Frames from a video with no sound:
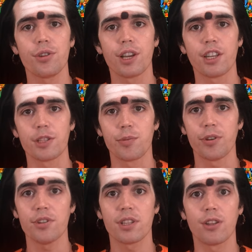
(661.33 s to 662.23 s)
you can
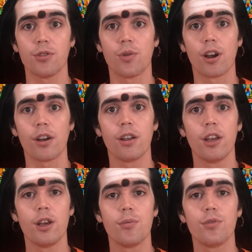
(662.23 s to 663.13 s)
experience that you are
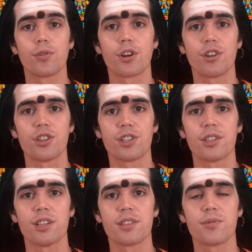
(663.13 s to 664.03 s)
pure
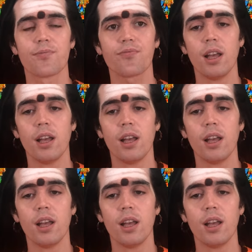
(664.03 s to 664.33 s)
consciousness.